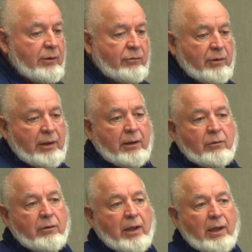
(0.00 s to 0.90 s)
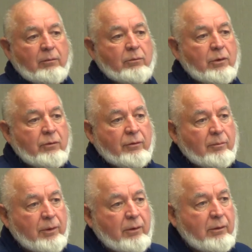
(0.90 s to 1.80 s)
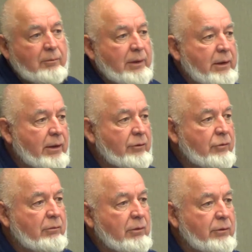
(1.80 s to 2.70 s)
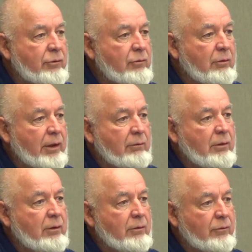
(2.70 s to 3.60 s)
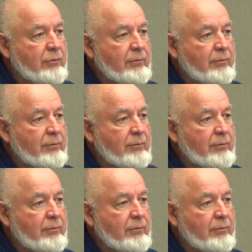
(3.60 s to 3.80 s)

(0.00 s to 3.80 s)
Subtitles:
is saying you can't move the building because you will destroy our roads.